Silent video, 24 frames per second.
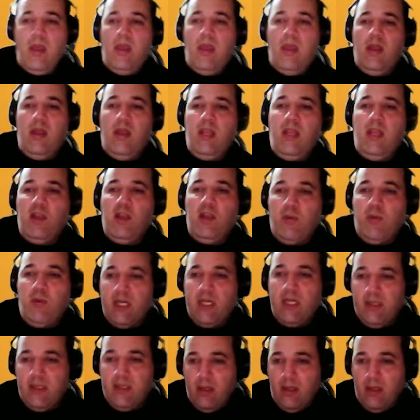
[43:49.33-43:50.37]

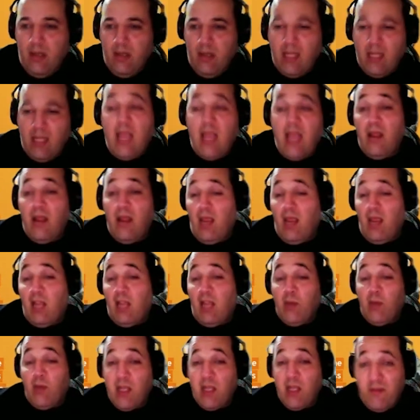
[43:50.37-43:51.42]
it
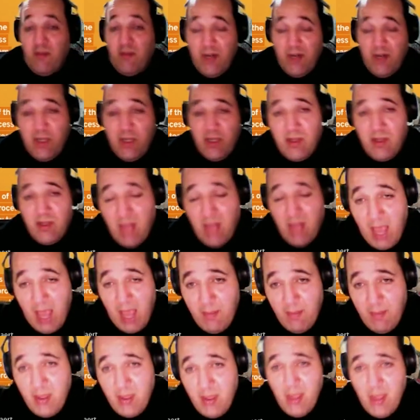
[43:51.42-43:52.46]
was the first
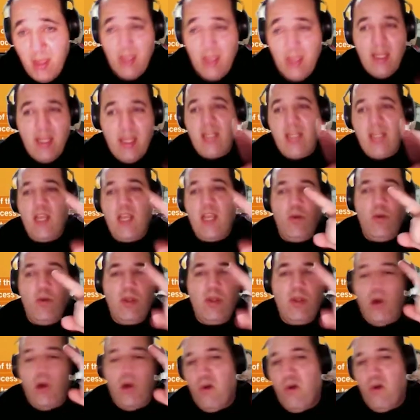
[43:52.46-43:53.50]
time that I
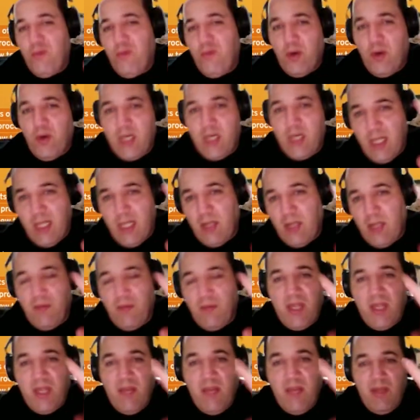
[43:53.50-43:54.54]
used all 4 classes of
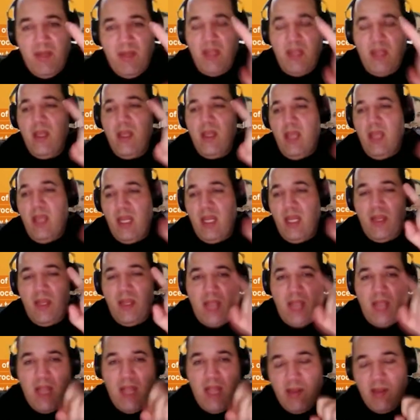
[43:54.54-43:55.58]
service in a
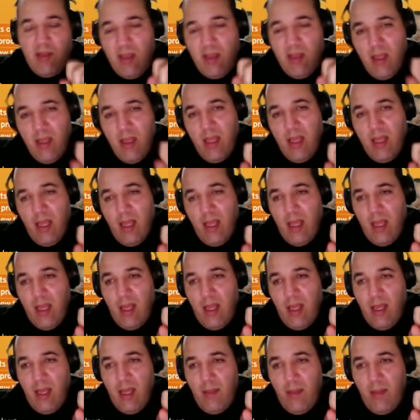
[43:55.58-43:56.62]
static
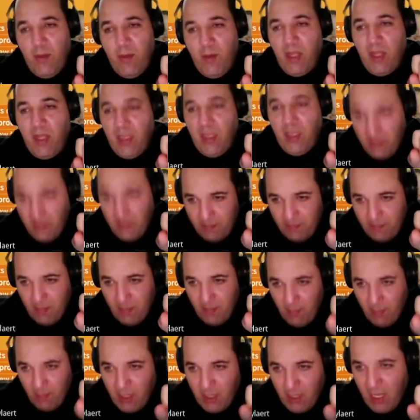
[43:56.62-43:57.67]
process,
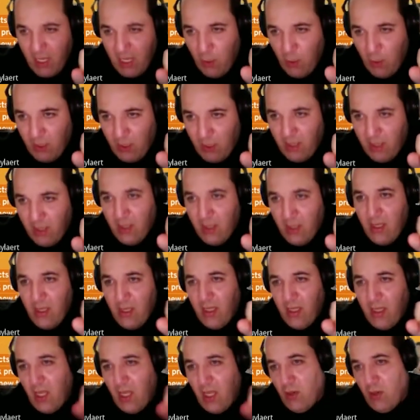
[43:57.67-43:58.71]
but they use it.
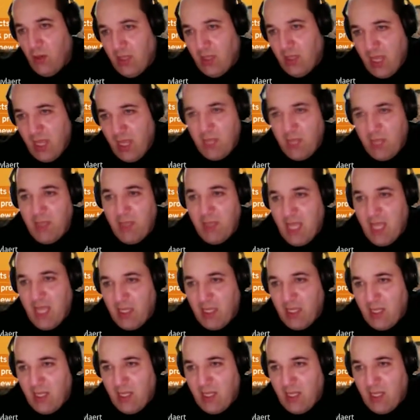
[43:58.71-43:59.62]
They use the expedite, the